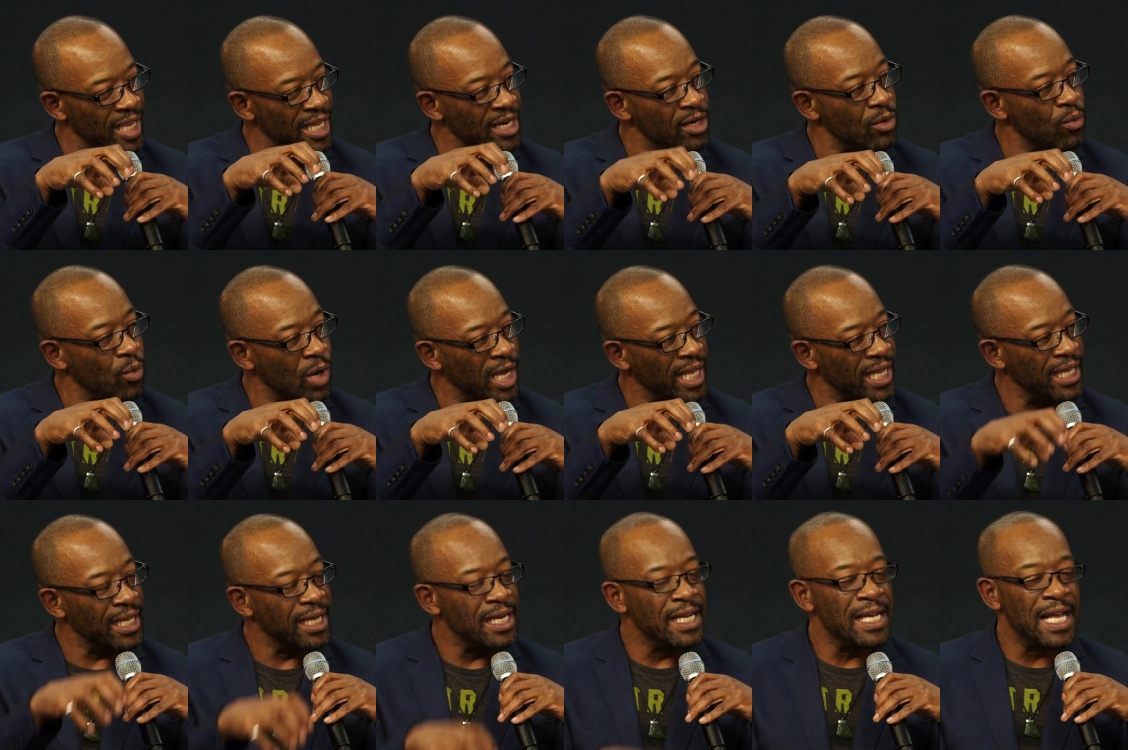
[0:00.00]
in a
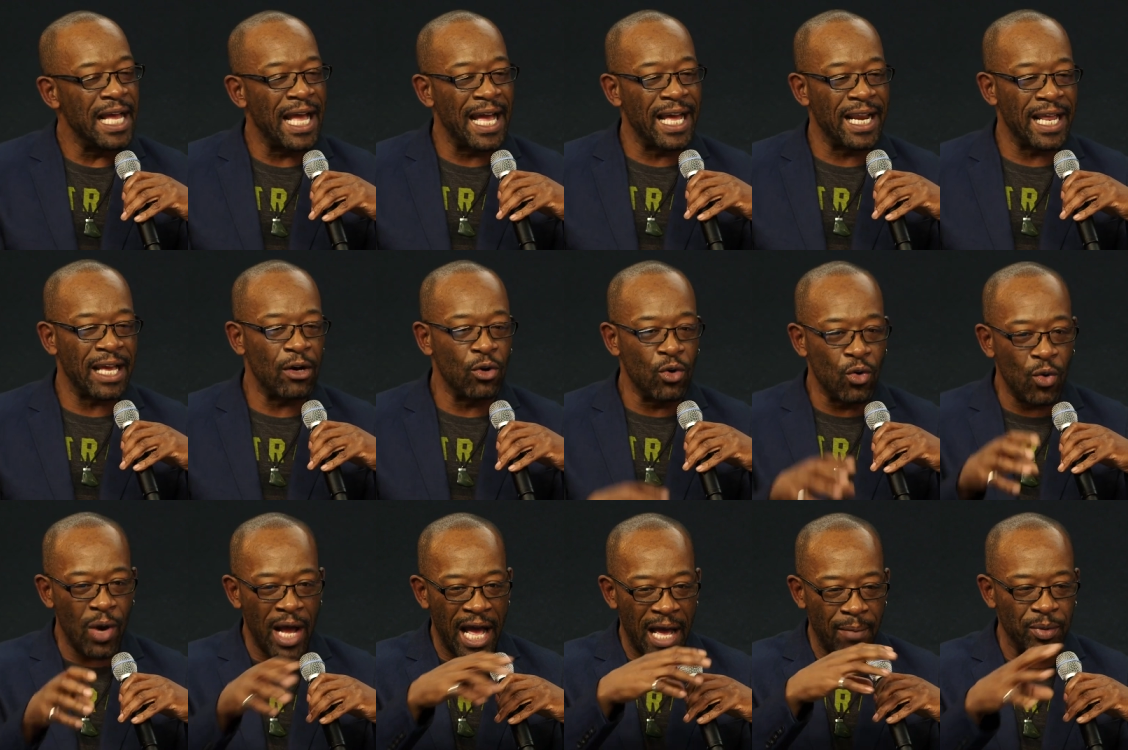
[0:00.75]
way, and it
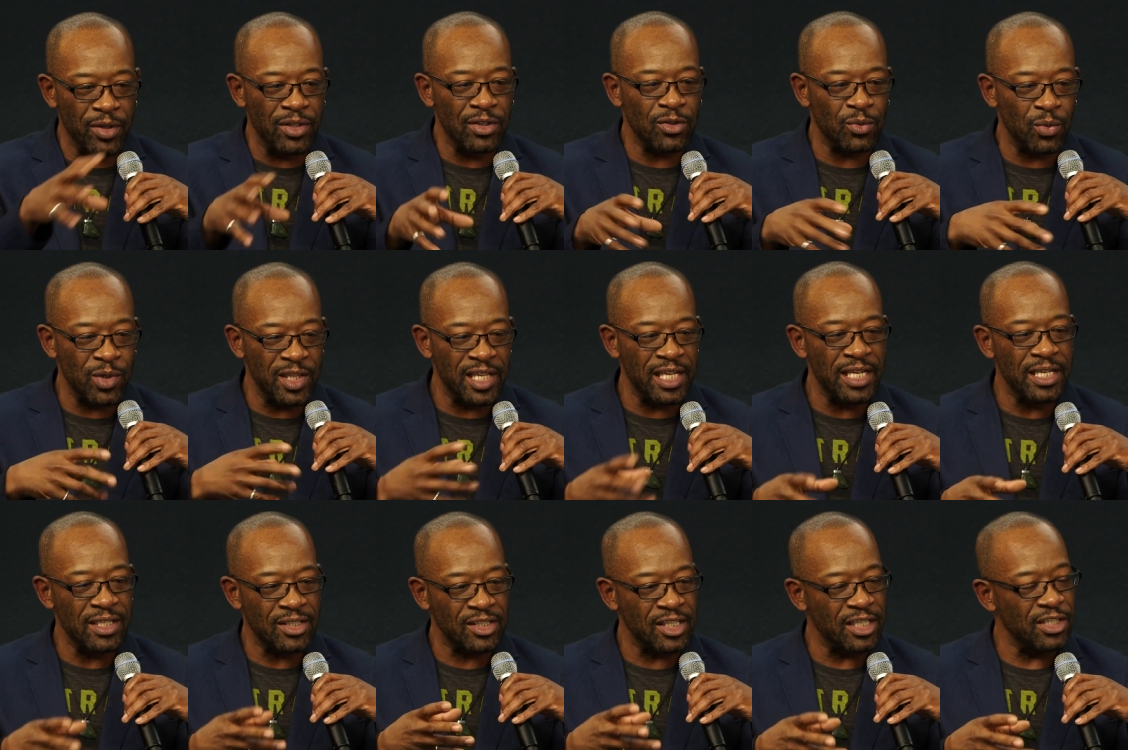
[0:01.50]
all happens
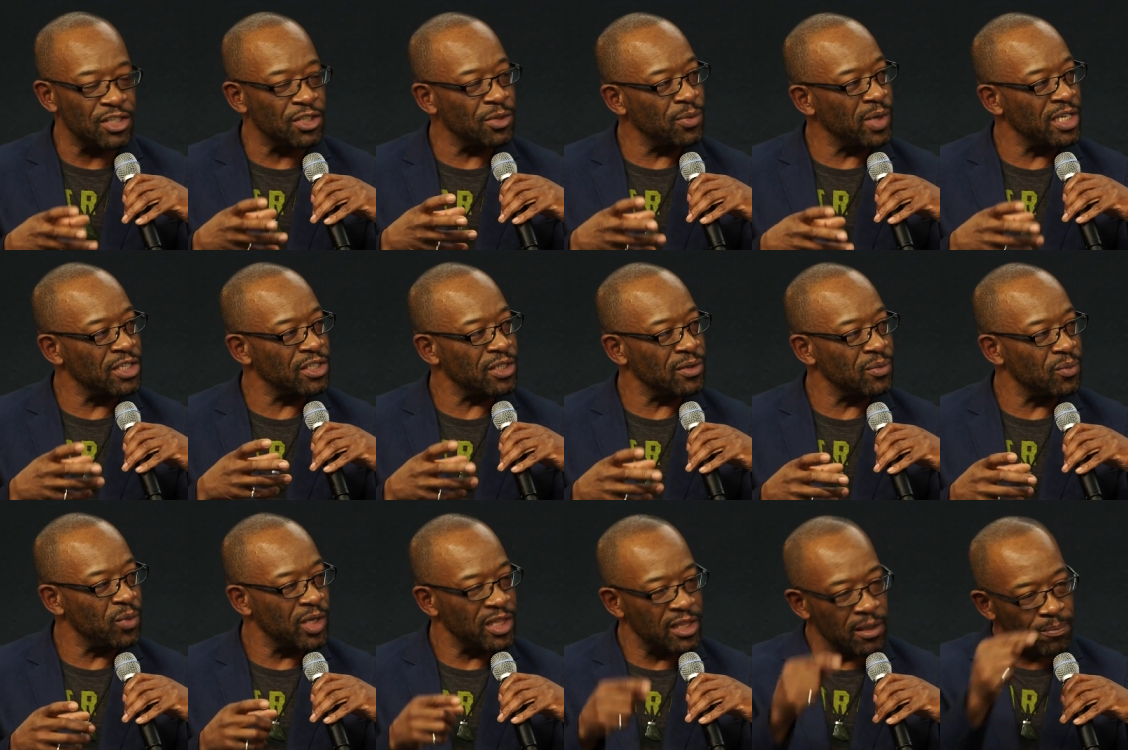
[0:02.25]
within a
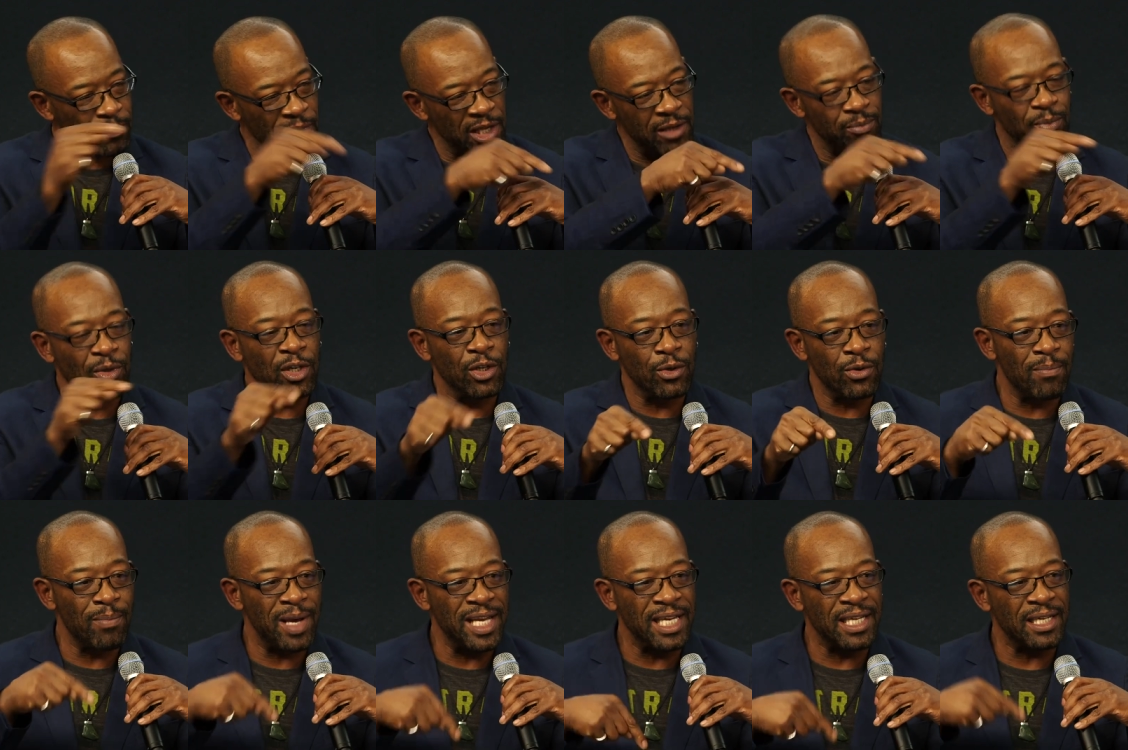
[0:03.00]
situation with the people who
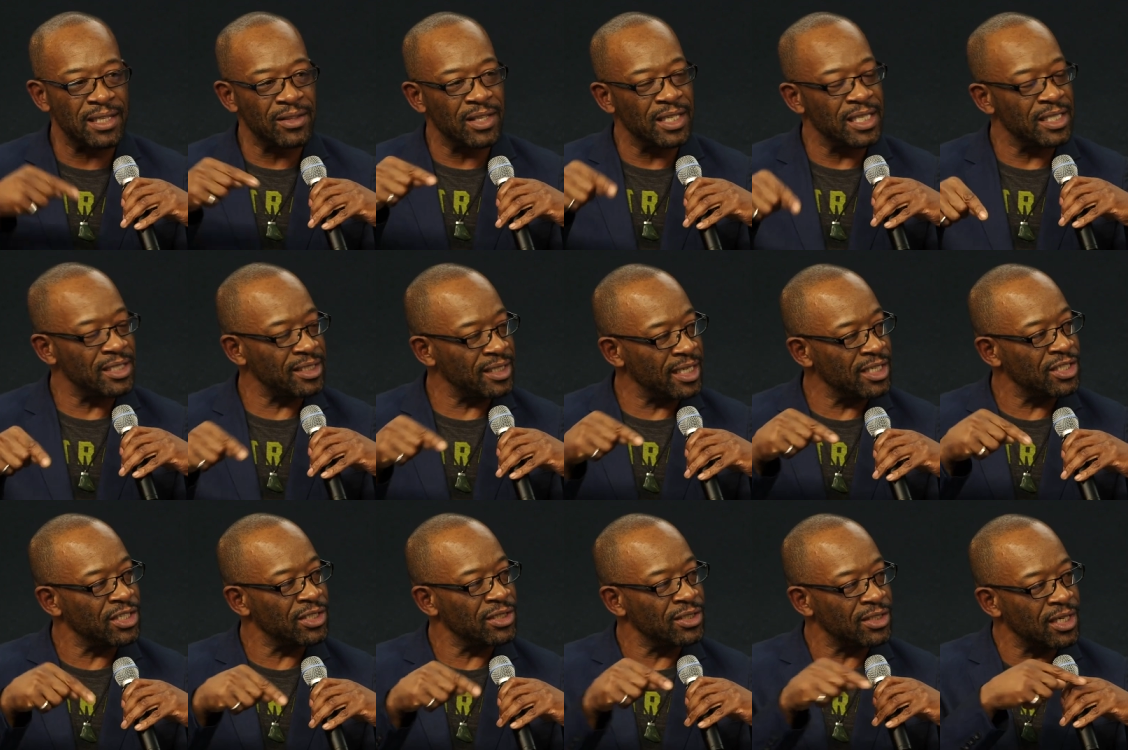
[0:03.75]
are making the
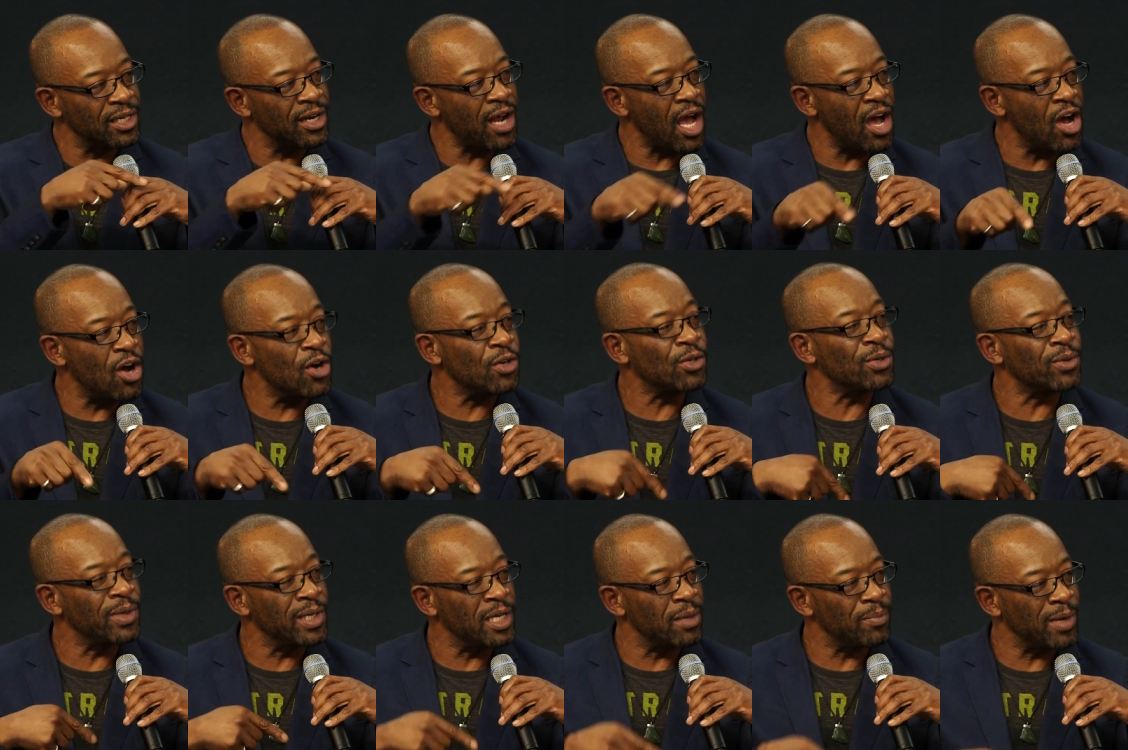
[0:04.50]
decisions and are
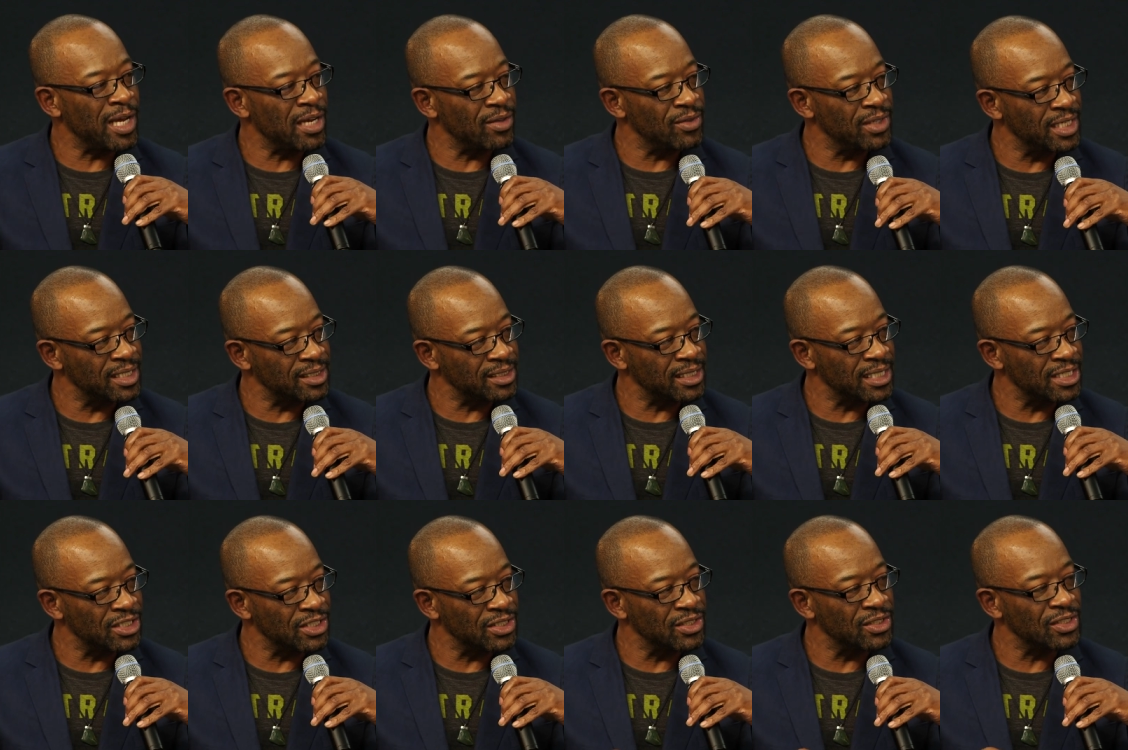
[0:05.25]
arguing about the
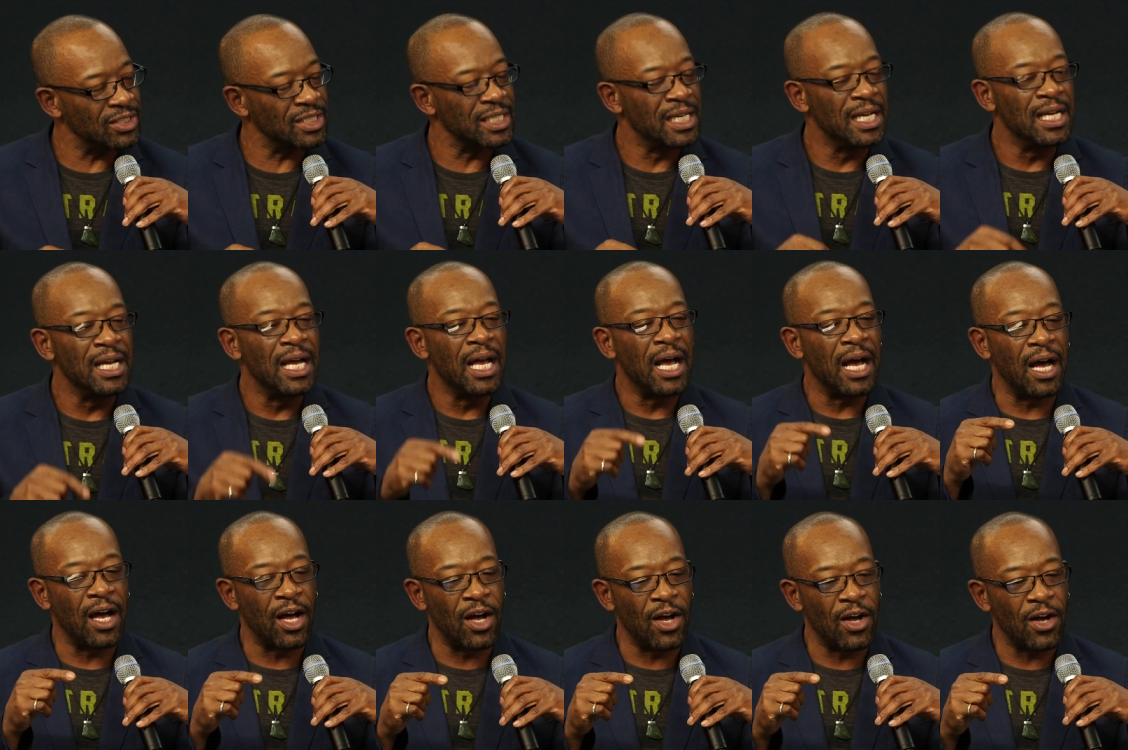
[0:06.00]
decisions
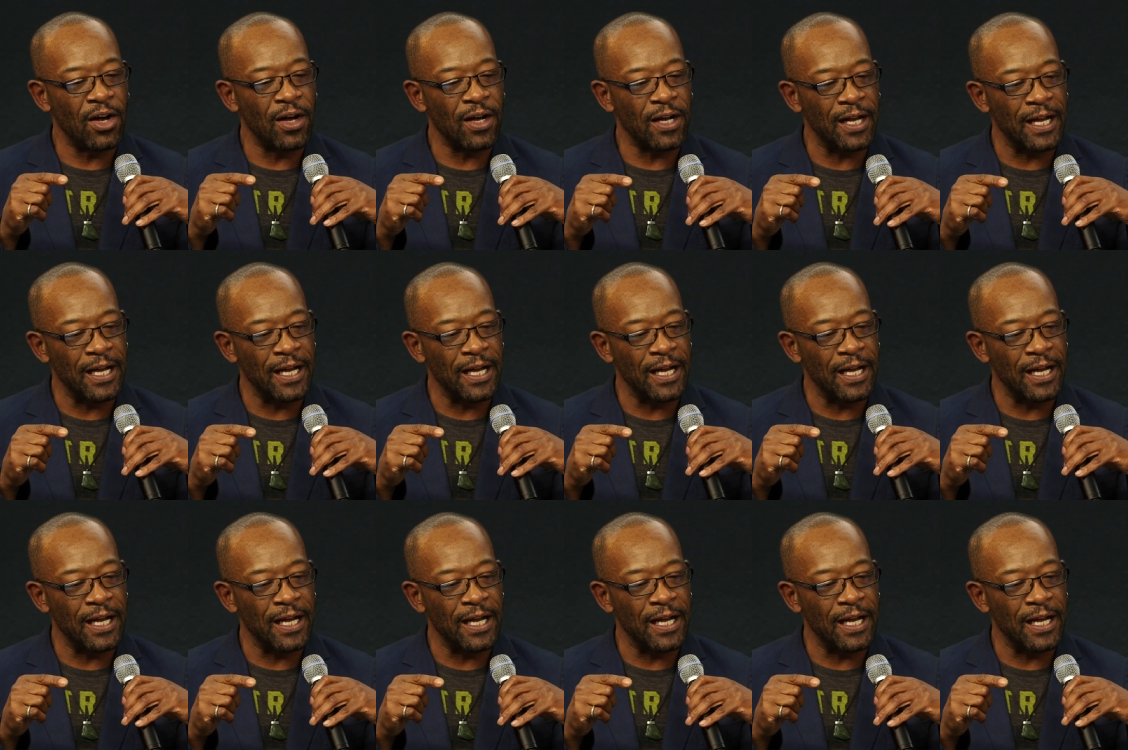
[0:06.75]
are.